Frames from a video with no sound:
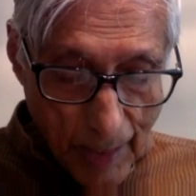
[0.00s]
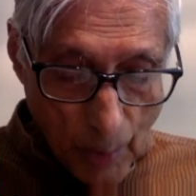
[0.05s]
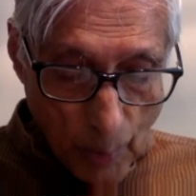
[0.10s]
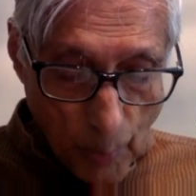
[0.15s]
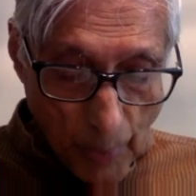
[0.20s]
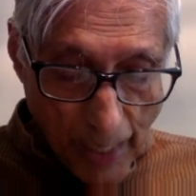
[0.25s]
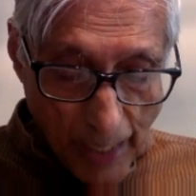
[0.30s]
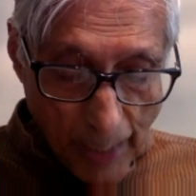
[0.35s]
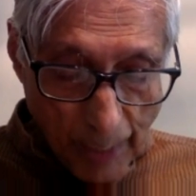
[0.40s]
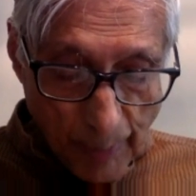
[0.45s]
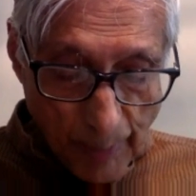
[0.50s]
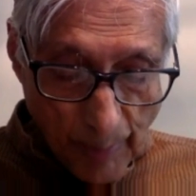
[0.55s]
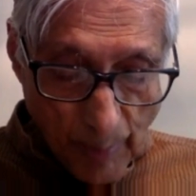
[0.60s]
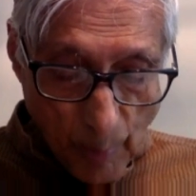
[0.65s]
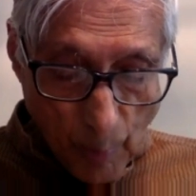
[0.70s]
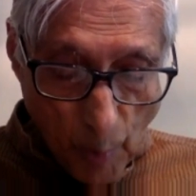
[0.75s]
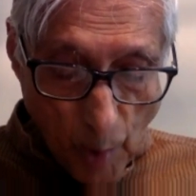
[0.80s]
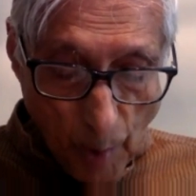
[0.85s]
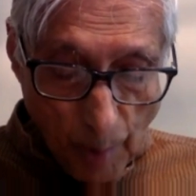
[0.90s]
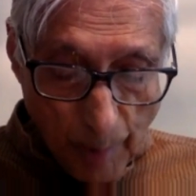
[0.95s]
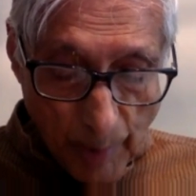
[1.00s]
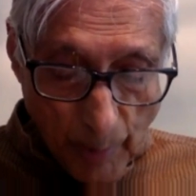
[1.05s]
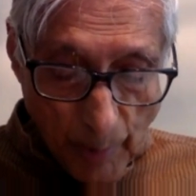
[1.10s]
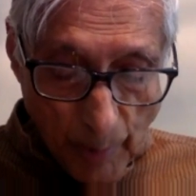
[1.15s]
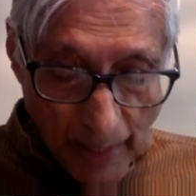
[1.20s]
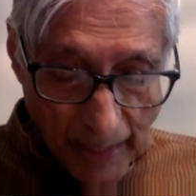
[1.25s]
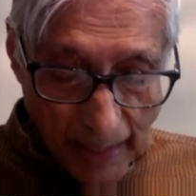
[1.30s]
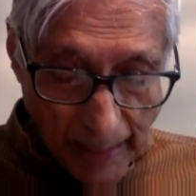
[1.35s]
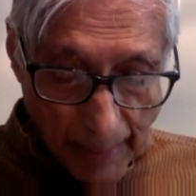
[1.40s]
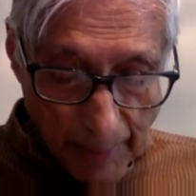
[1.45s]
where we were warmly
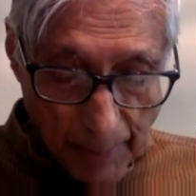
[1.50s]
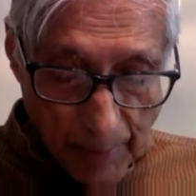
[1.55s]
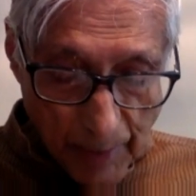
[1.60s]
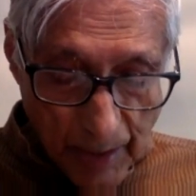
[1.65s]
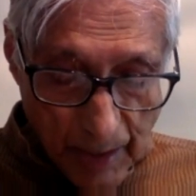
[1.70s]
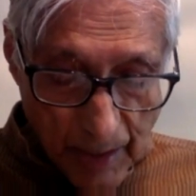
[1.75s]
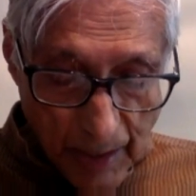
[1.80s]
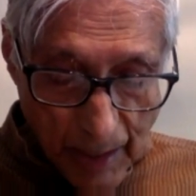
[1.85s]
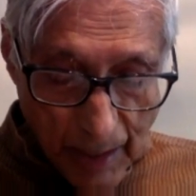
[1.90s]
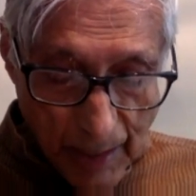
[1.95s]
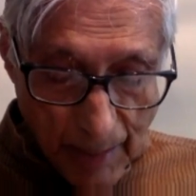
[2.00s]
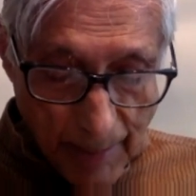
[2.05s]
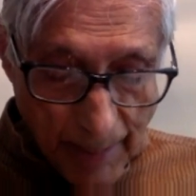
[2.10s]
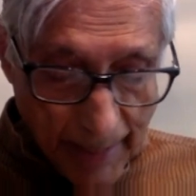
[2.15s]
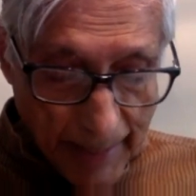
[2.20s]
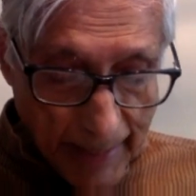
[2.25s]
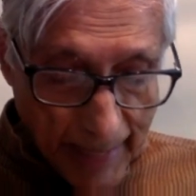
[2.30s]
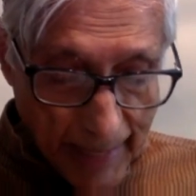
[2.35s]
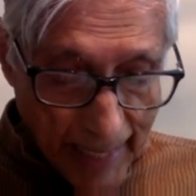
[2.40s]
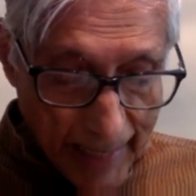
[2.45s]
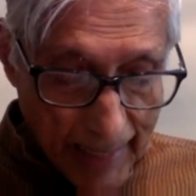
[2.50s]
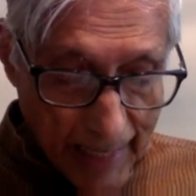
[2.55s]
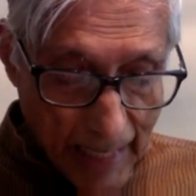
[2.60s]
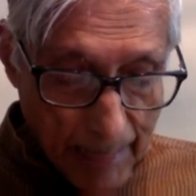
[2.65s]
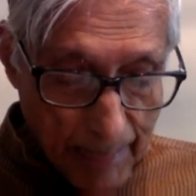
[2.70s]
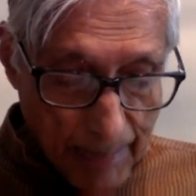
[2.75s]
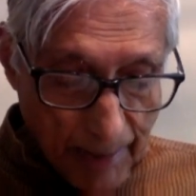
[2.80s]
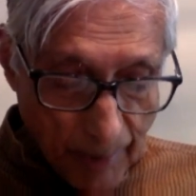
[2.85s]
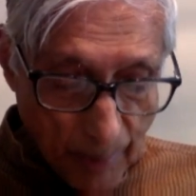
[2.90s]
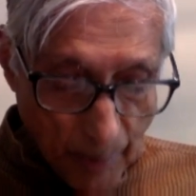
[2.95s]
welcomed by
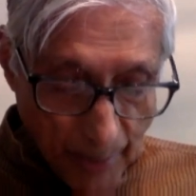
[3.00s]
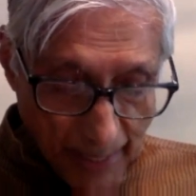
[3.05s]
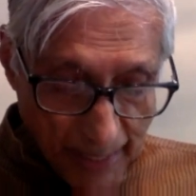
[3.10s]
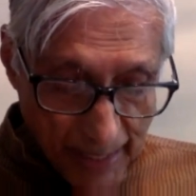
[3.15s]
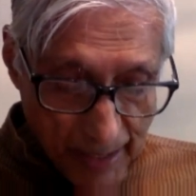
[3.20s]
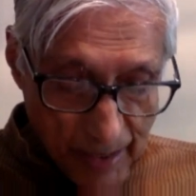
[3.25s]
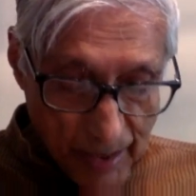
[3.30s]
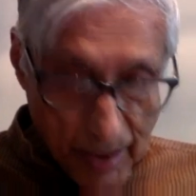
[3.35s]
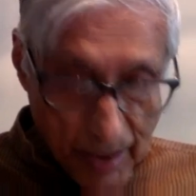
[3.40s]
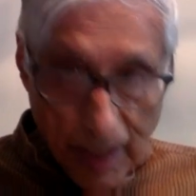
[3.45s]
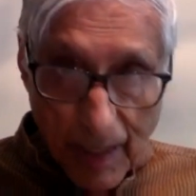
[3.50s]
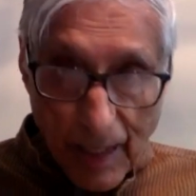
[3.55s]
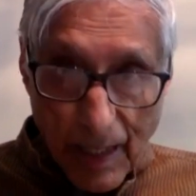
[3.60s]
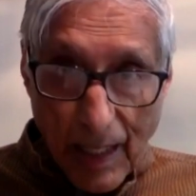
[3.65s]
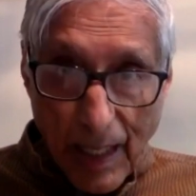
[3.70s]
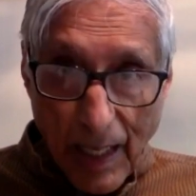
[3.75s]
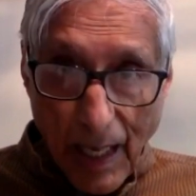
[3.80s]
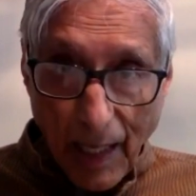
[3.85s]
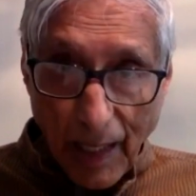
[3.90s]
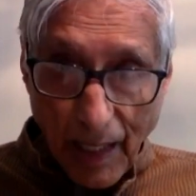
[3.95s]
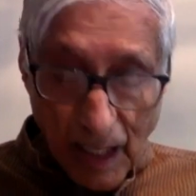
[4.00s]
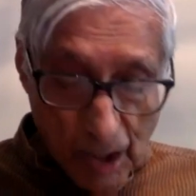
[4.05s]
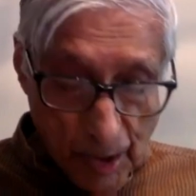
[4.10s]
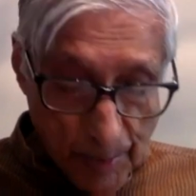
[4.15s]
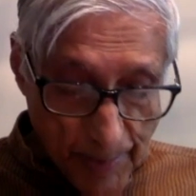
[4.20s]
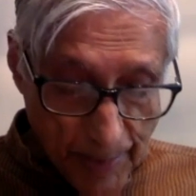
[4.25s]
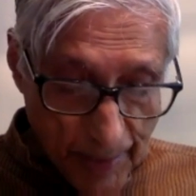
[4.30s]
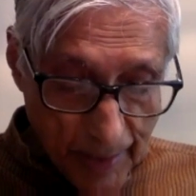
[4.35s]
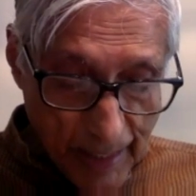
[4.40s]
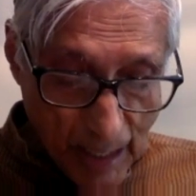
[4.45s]
Naila Parvez, her
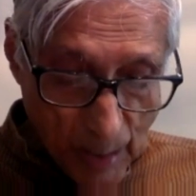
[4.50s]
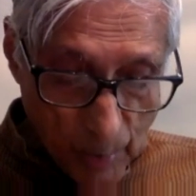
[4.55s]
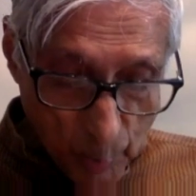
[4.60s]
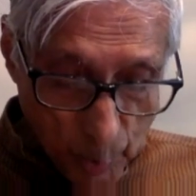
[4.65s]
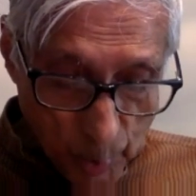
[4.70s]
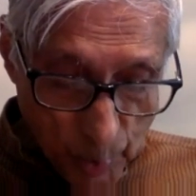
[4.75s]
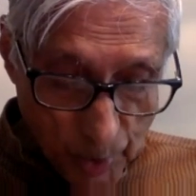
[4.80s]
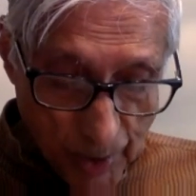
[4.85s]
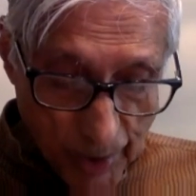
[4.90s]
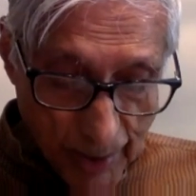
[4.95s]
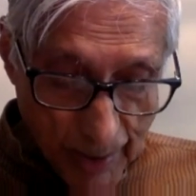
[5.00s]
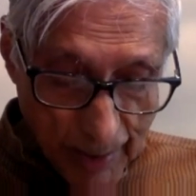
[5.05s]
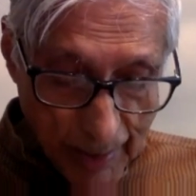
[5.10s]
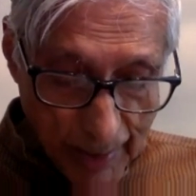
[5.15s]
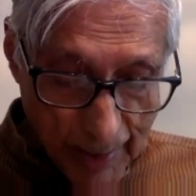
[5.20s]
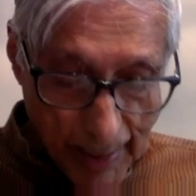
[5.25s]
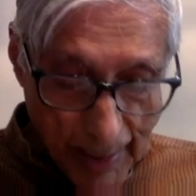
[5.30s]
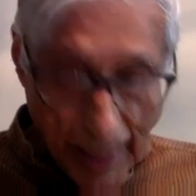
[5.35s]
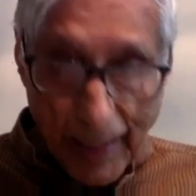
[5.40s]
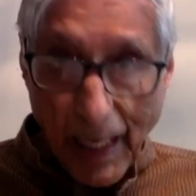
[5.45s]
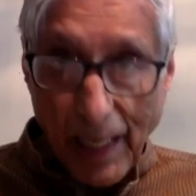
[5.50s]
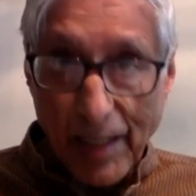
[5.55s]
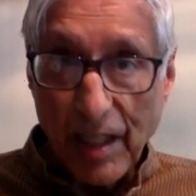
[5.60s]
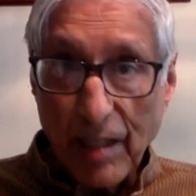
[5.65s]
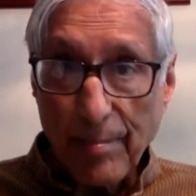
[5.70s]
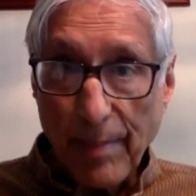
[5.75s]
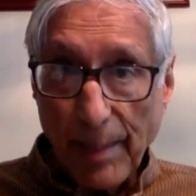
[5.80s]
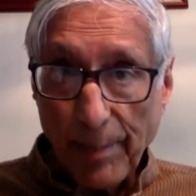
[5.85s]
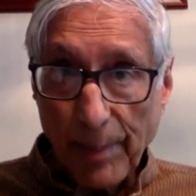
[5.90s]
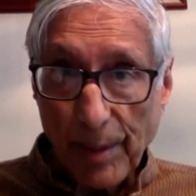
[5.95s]
husband Dawood, and other
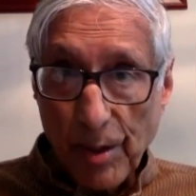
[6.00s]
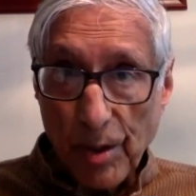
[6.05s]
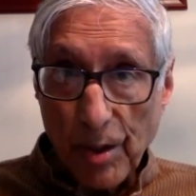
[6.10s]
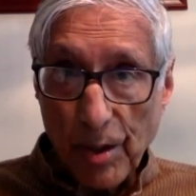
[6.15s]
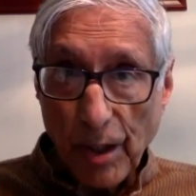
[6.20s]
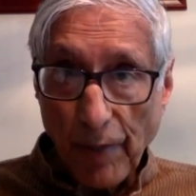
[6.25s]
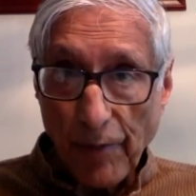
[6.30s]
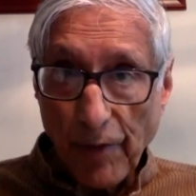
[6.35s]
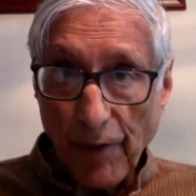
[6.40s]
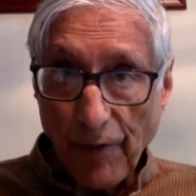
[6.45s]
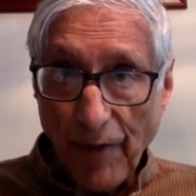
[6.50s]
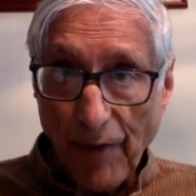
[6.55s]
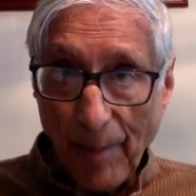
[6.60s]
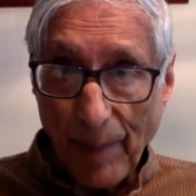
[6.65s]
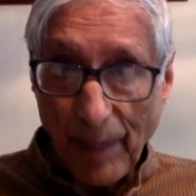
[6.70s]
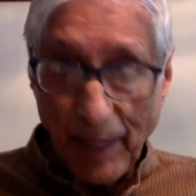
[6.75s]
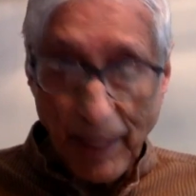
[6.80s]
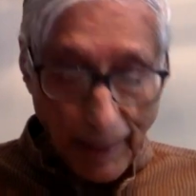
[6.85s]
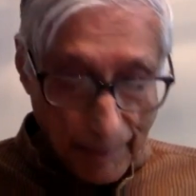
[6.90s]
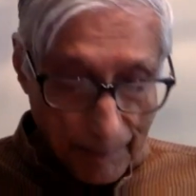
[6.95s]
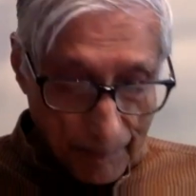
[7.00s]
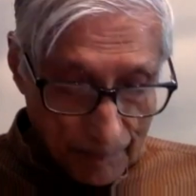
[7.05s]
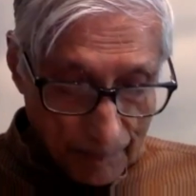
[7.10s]
members of the family.